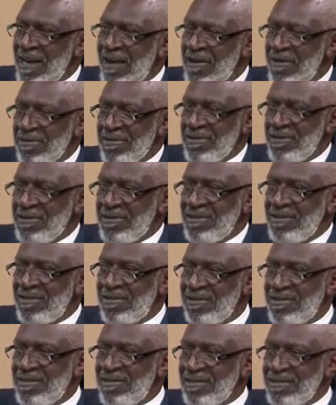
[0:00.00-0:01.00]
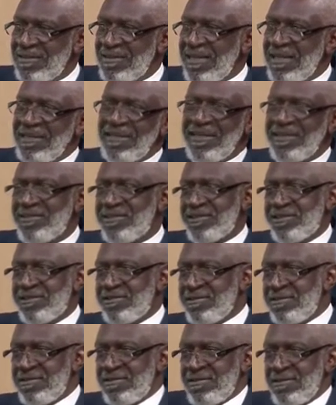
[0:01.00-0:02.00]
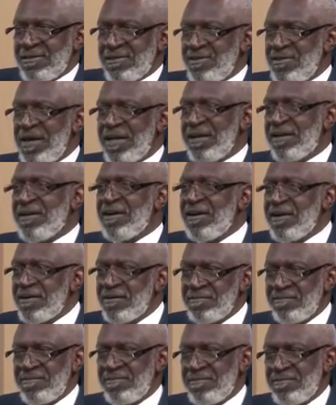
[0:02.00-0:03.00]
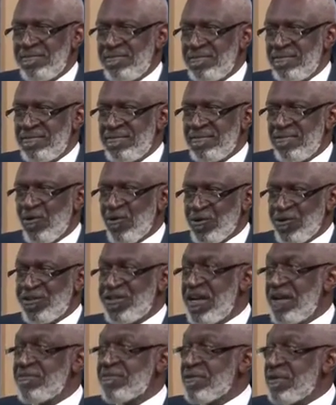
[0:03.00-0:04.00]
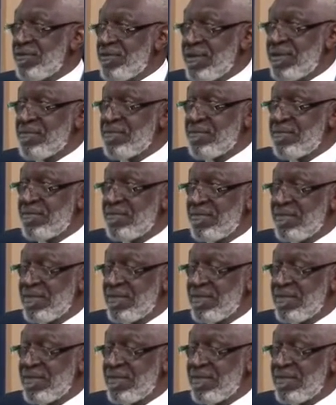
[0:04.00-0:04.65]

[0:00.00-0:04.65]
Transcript: Now, a kid gets a credit card, or several of them.